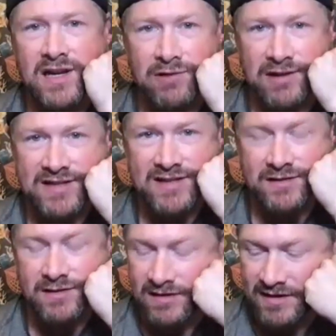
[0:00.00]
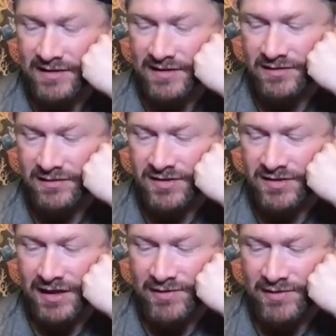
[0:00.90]
Well, it says in the
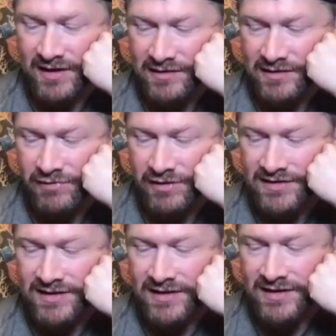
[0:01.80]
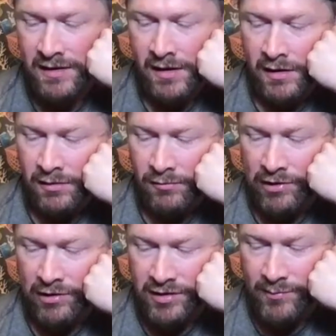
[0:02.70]
statement says, I'll read it. It says,
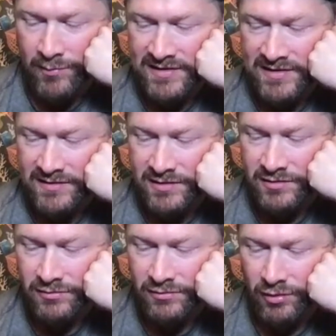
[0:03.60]
we are committed to